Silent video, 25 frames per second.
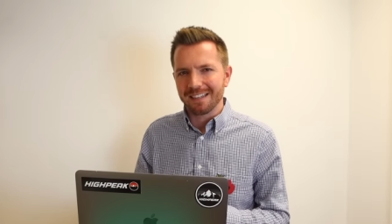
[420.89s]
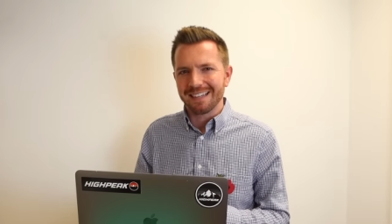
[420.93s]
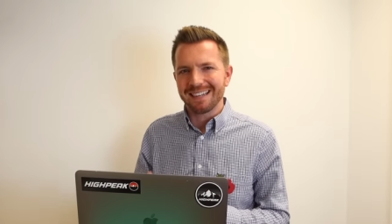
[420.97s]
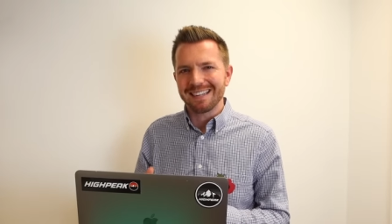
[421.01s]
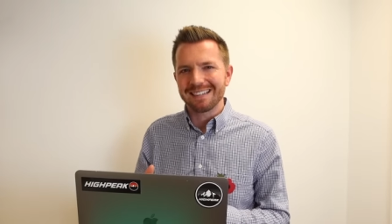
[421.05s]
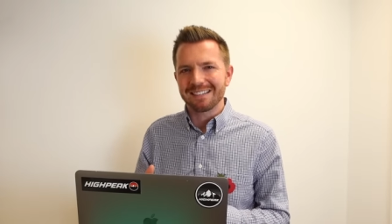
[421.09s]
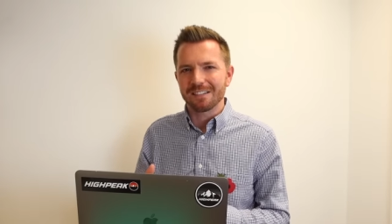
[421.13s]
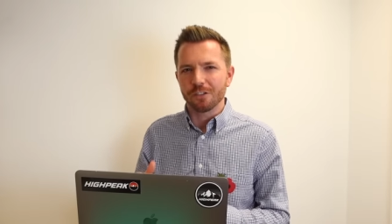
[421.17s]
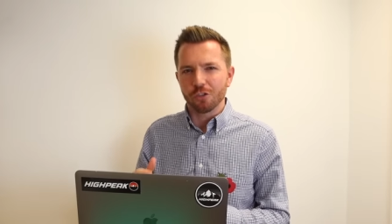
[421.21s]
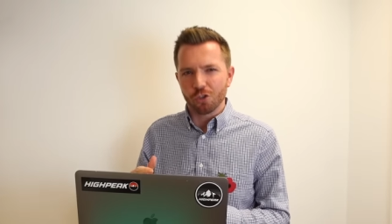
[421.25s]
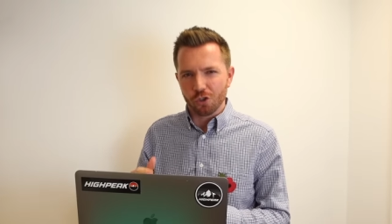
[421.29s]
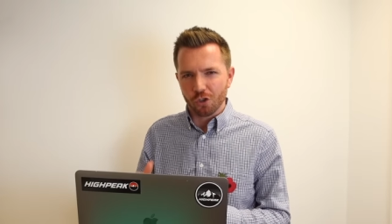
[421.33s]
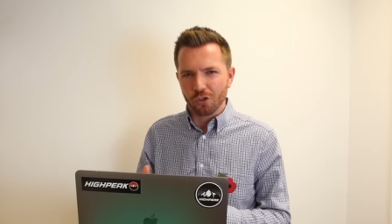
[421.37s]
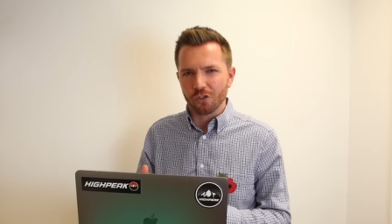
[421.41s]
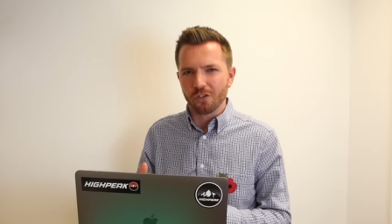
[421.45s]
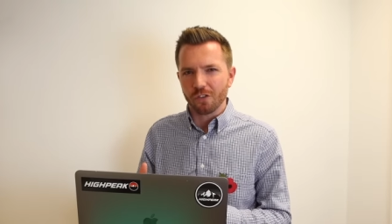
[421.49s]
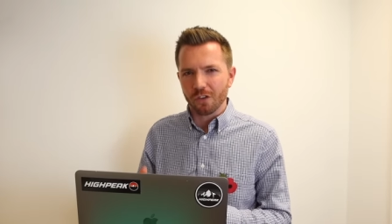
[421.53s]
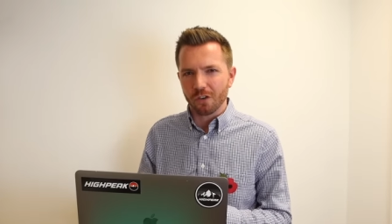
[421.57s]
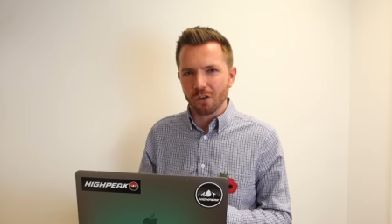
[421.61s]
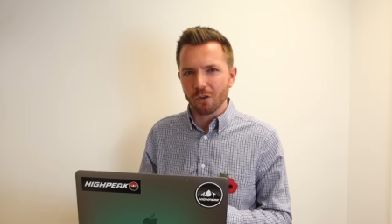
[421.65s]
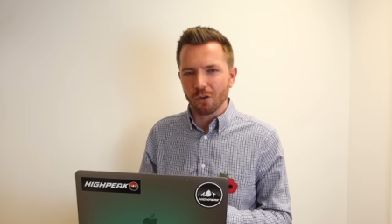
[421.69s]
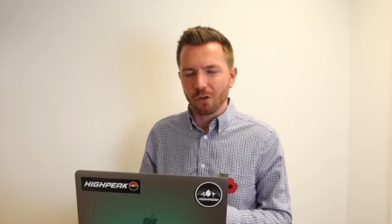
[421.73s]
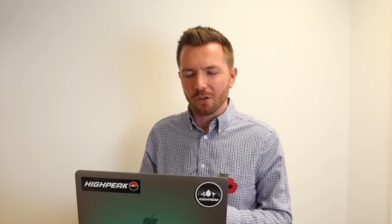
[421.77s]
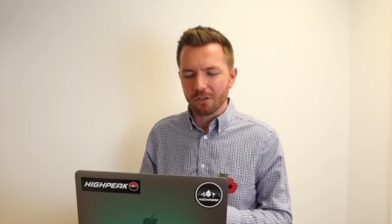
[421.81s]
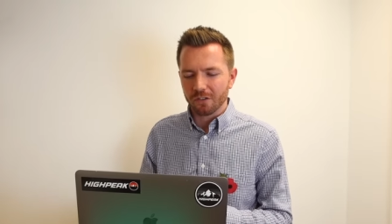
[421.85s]
it isn't just the
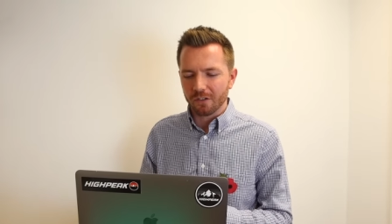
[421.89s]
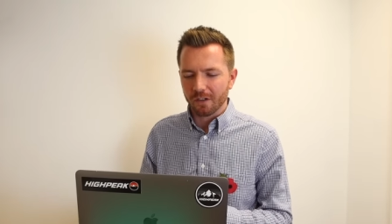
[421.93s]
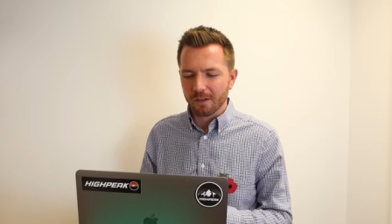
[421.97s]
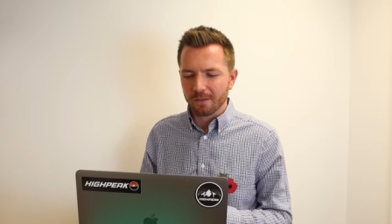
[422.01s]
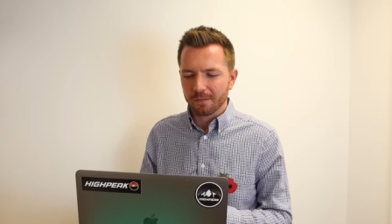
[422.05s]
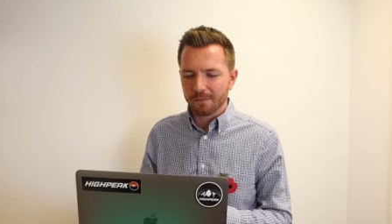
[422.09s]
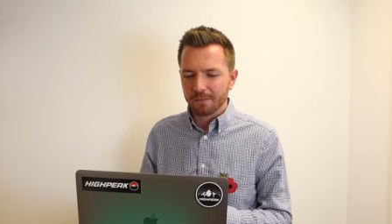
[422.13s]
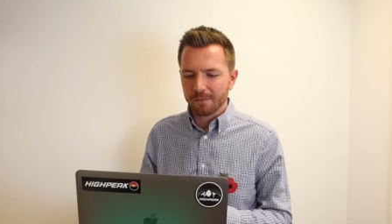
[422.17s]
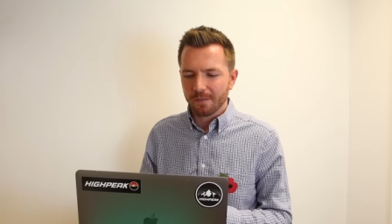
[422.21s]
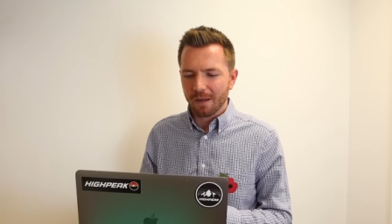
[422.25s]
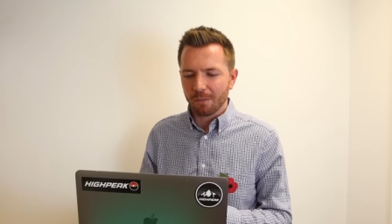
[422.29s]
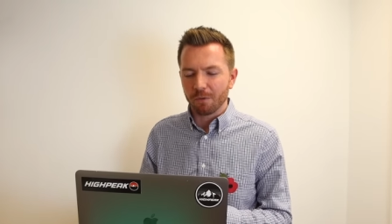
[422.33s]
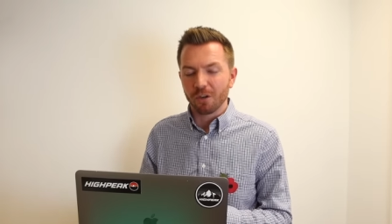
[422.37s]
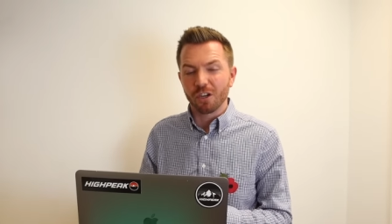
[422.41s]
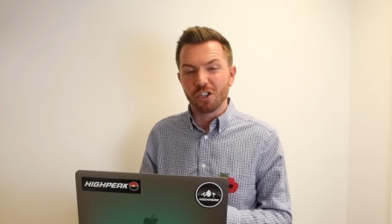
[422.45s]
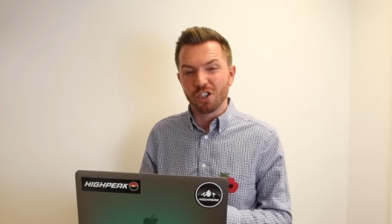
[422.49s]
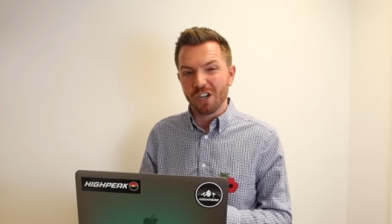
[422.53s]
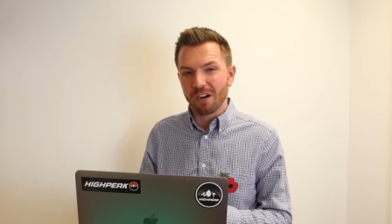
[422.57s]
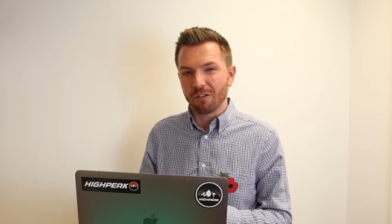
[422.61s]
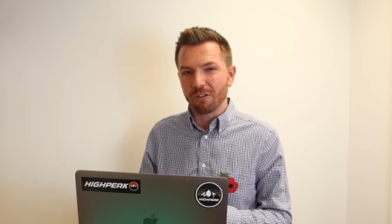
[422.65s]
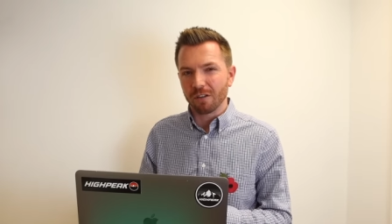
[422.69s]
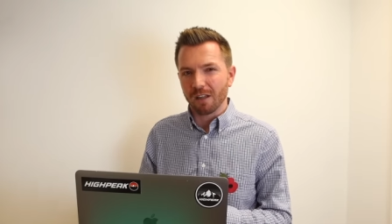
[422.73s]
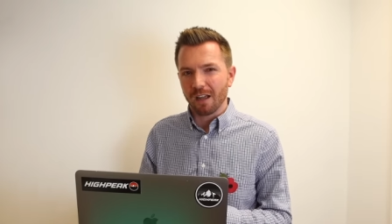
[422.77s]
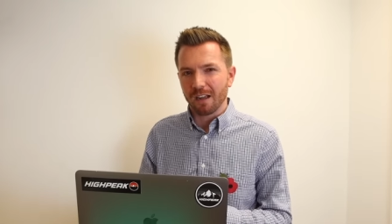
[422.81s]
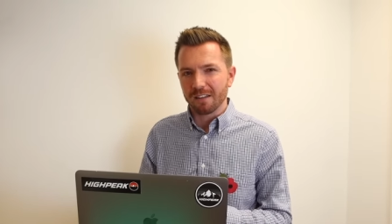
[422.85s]
Corsa. I'm going to
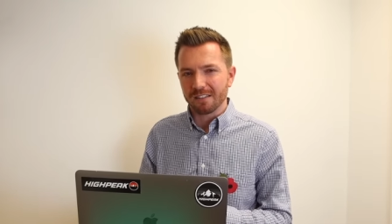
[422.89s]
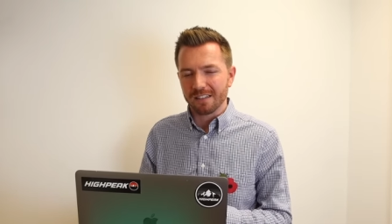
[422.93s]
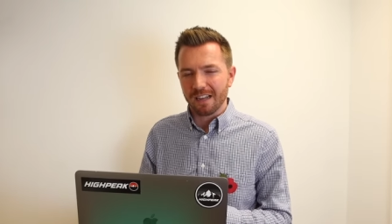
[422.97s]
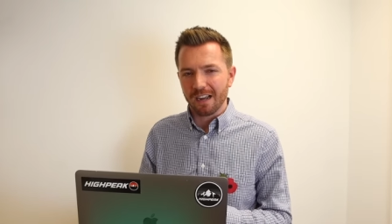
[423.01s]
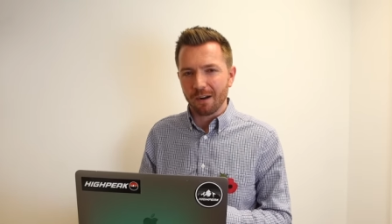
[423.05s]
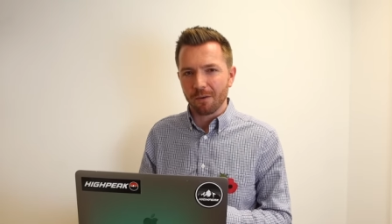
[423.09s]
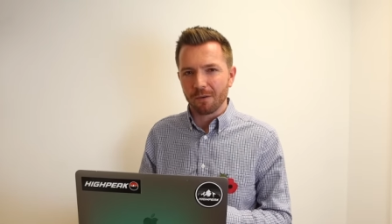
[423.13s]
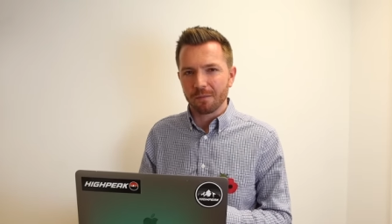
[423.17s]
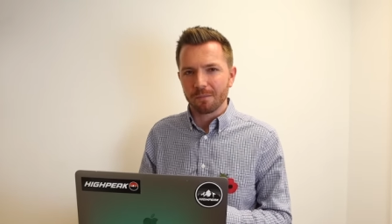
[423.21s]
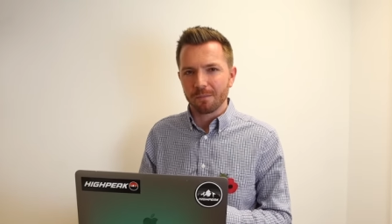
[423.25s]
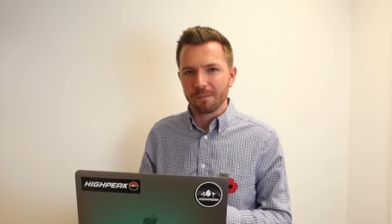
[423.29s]
generalise now.